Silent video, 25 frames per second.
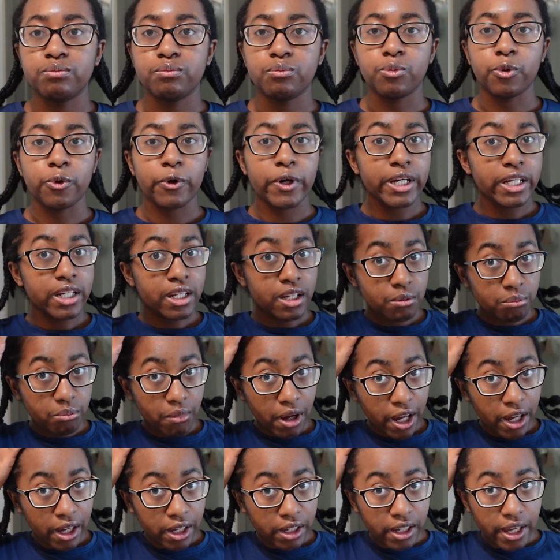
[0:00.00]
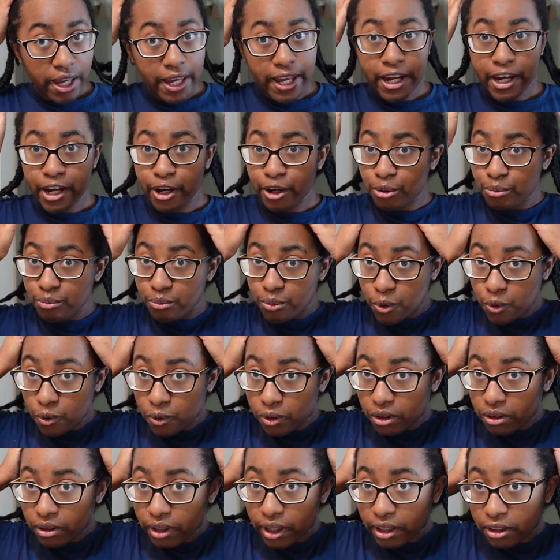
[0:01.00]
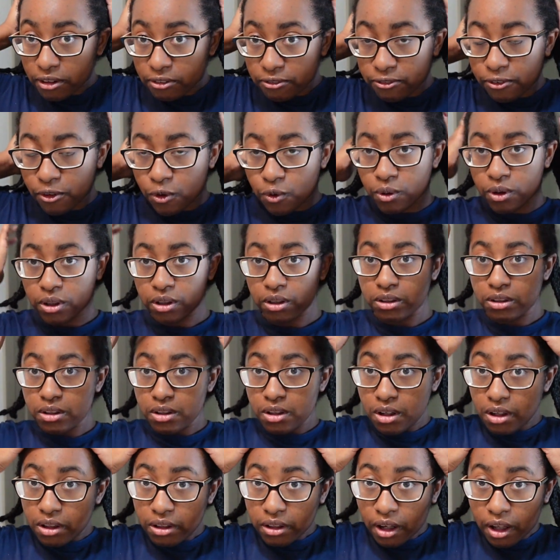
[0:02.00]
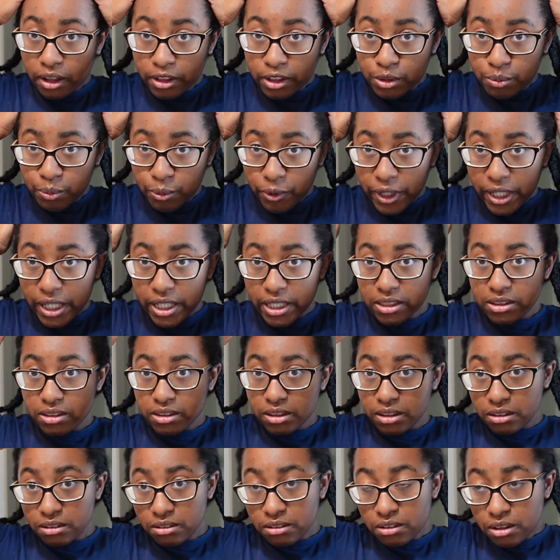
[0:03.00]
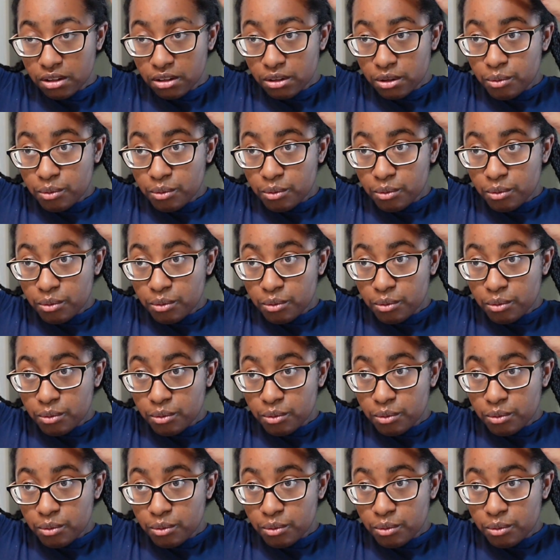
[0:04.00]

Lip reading: braiding my hair more, like for knotless braids and